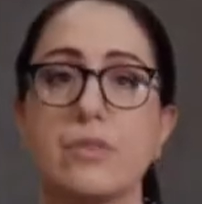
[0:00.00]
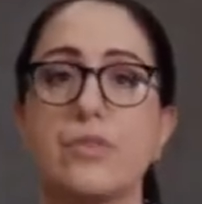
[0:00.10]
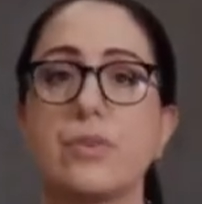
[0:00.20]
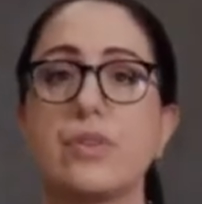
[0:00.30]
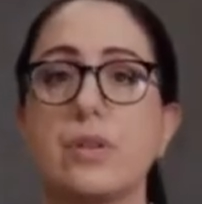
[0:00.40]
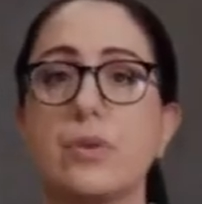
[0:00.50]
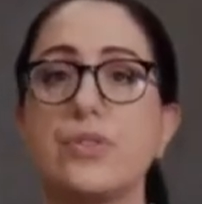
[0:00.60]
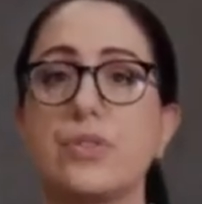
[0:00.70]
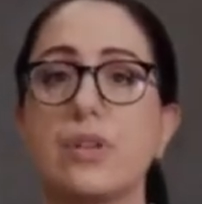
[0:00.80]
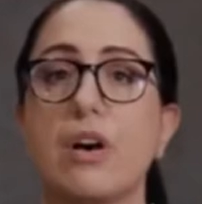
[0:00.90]
Through the
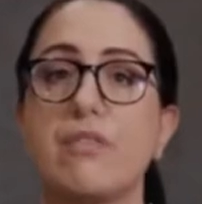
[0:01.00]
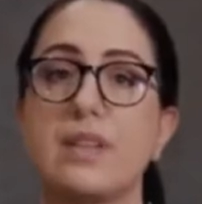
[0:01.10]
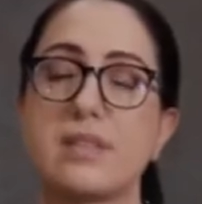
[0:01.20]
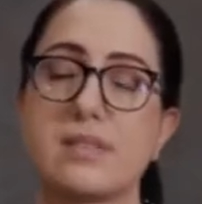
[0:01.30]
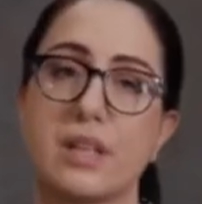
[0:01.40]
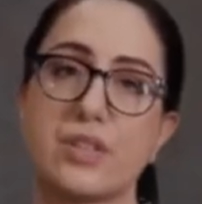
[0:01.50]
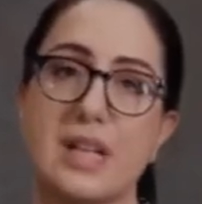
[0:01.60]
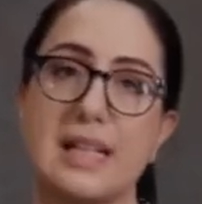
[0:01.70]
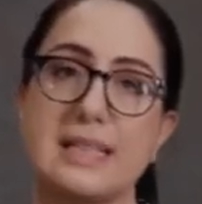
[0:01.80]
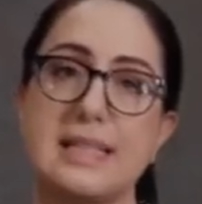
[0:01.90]
notion of
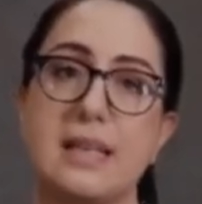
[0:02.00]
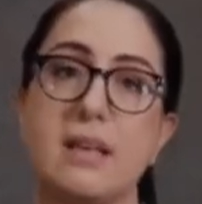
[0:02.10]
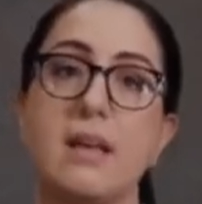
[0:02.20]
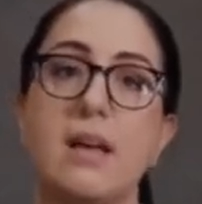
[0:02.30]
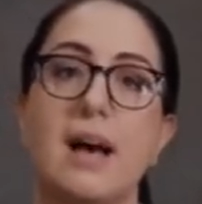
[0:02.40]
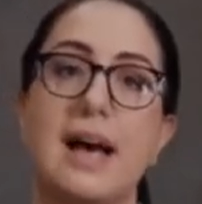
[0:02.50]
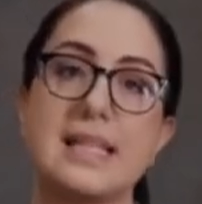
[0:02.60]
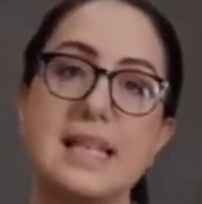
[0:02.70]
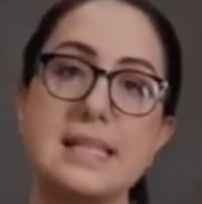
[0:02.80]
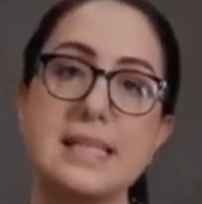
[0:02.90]
intersectionality,
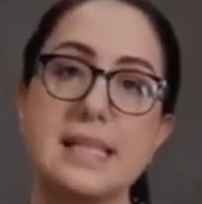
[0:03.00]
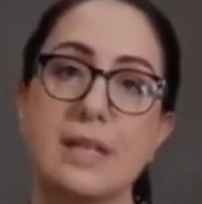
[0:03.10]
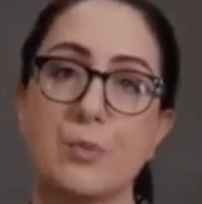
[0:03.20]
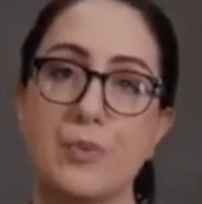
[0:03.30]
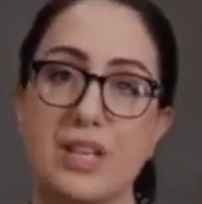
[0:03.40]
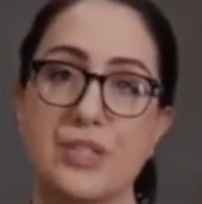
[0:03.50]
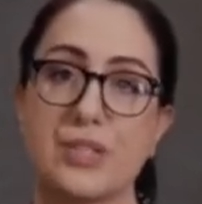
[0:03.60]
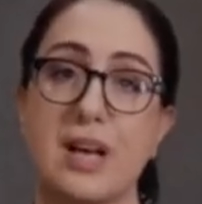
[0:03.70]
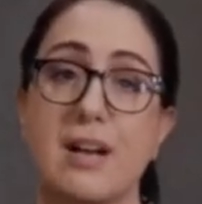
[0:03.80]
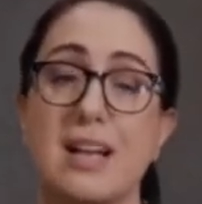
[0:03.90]
identity and
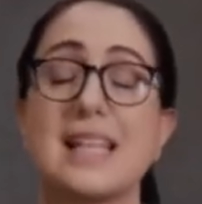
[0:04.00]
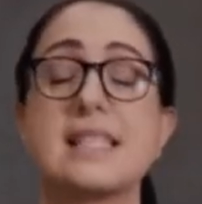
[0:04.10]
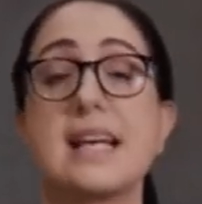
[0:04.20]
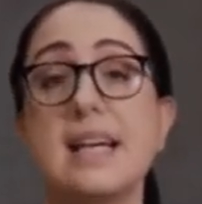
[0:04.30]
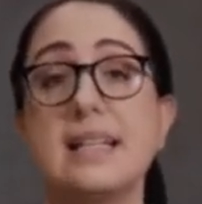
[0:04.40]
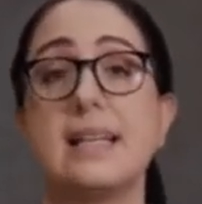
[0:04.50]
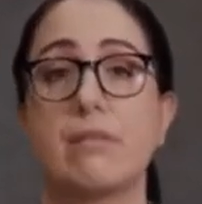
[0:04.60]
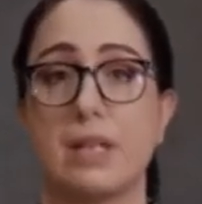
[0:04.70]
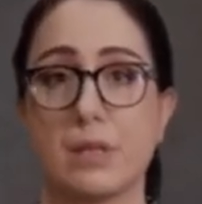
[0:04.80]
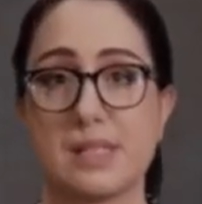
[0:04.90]
oppression are entirely
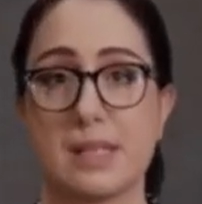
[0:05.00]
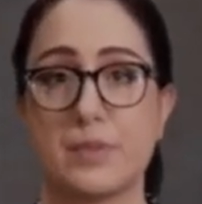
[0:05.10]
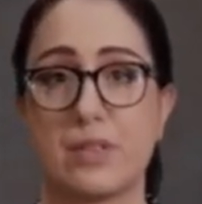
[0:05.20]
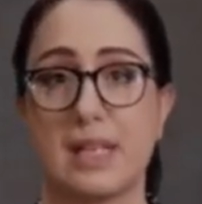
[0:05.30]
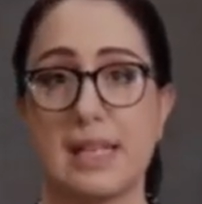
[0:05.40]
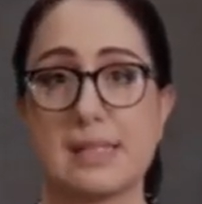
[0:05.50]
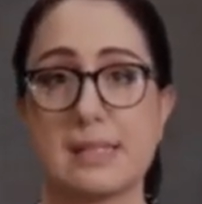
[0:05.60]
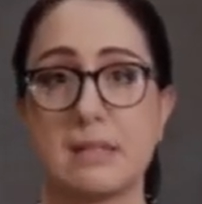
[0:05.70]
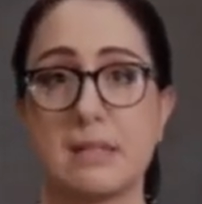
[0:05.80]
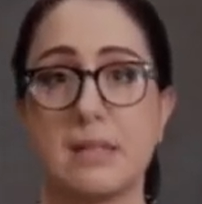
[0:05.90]

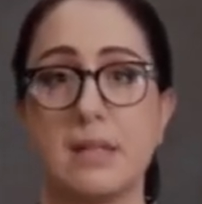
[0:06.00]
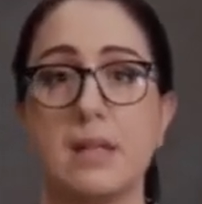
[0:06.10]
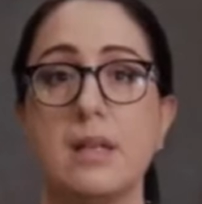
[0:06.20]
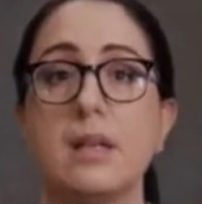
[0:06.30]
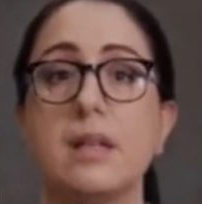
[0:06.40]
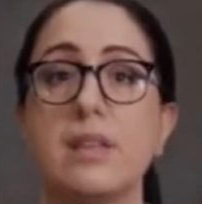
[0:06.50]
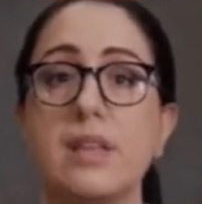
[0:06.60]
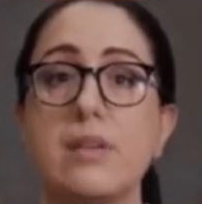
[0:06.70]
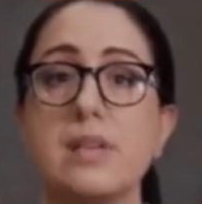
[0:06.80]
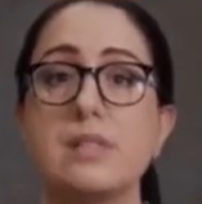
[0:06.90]
reconceptualized.
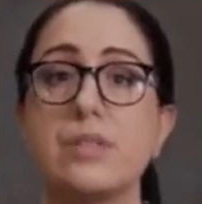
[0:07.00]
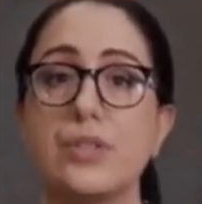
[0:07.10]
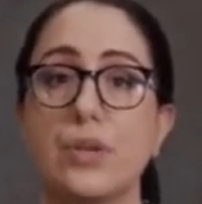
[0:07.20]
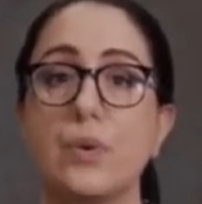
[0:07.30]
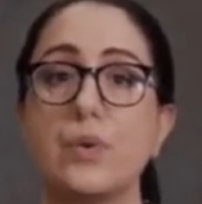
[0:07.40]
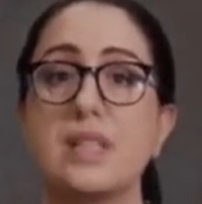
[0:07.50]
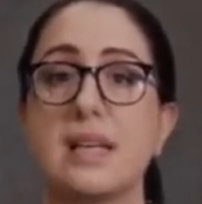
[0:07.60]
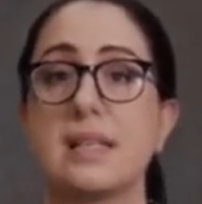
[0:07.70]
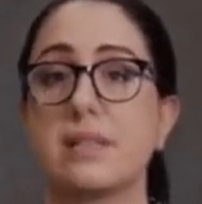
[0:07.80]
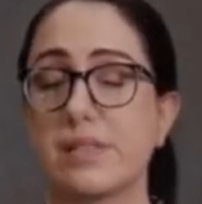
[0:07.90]
Theorists show
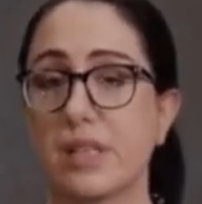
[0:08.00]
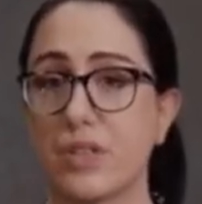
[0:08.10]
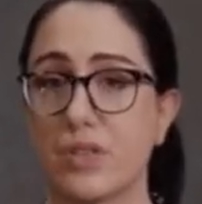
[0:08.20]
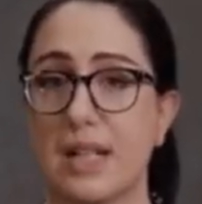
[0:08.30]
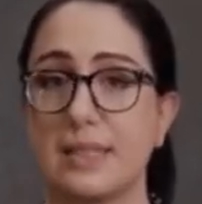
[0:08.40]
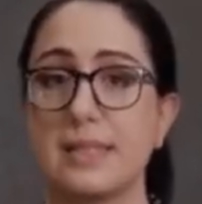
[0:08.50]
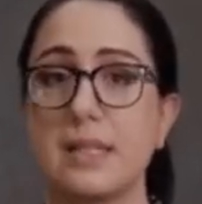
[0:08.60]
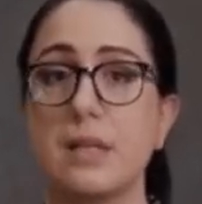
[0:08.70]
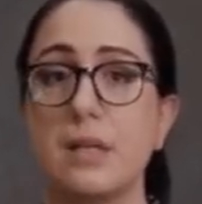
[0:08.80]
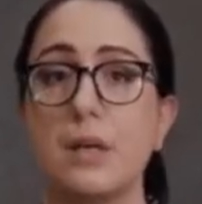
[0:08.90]
that
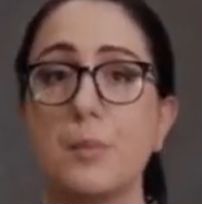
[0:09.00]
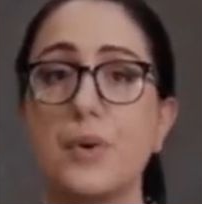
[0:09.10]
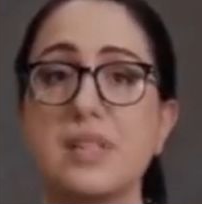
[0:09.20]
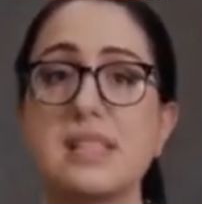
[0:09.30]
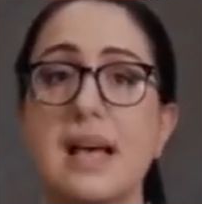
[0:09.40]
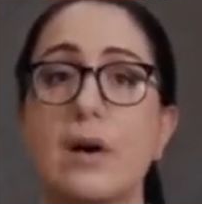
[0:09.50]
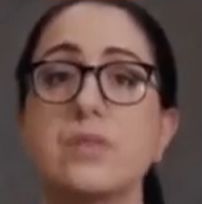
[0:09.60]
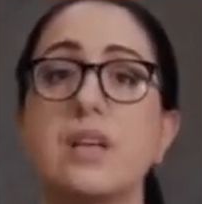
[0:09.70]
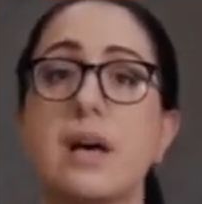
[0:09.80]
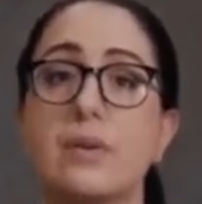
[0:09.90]
intersectionality points
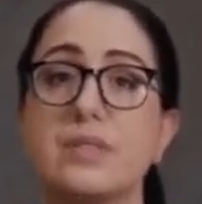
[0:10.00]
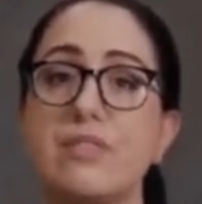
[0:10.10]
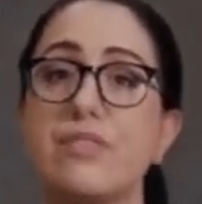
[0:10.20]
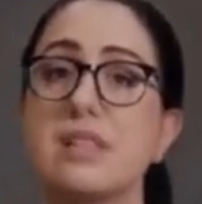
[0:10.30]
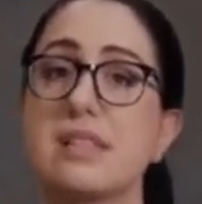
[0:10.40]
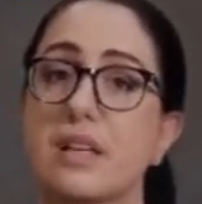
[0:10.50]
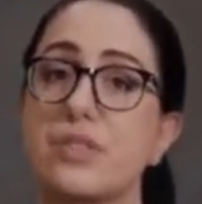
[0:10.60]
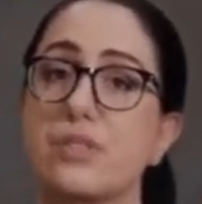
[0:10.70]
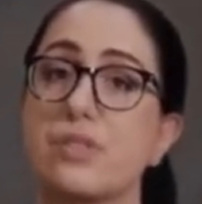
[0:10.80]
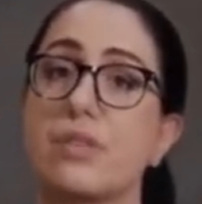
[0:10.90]
out how different
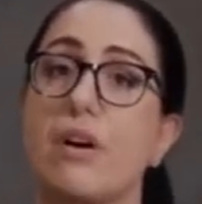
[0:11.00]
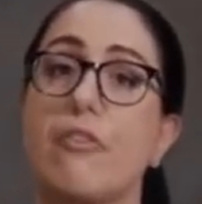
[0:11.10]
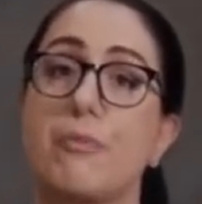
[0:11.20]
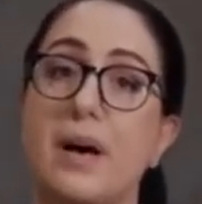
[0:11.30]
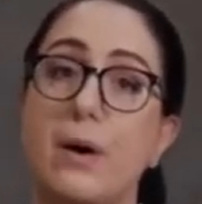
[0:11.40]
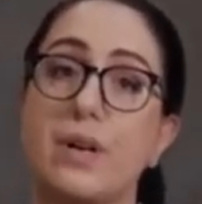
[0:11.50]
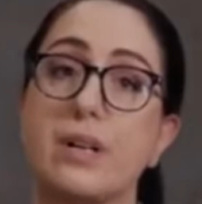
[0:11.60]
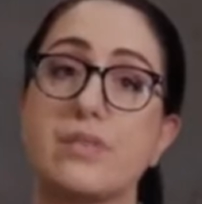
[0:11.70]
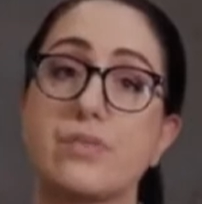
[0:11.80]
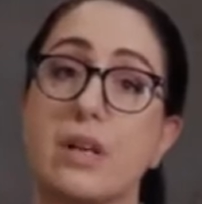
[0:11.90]
sections of
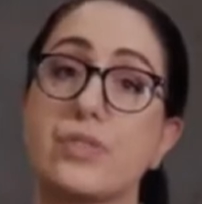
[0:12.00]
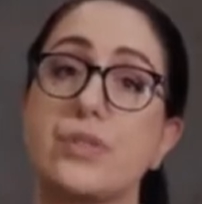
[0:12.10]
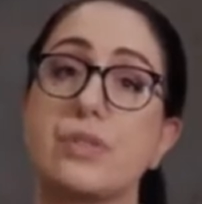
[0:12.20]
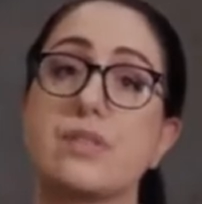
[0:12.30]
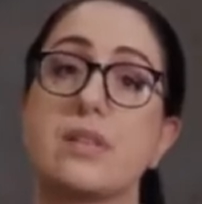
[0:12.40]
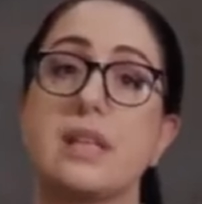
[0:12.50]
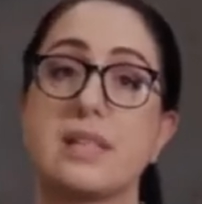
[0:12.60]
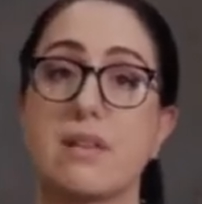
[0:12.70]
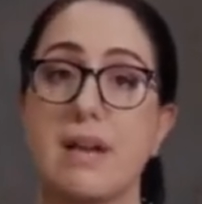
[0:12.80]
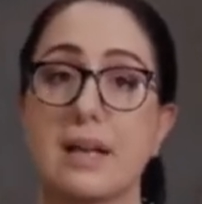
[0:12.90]
power structures
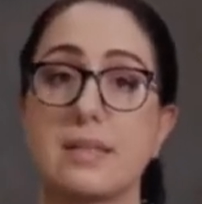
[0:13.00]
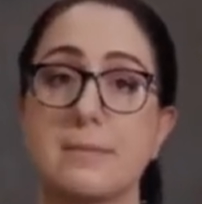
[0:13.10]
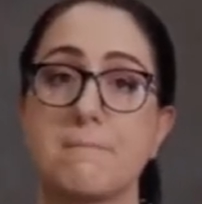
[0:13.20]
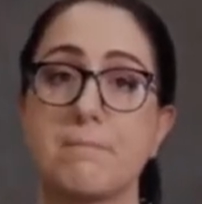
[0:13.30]
interact.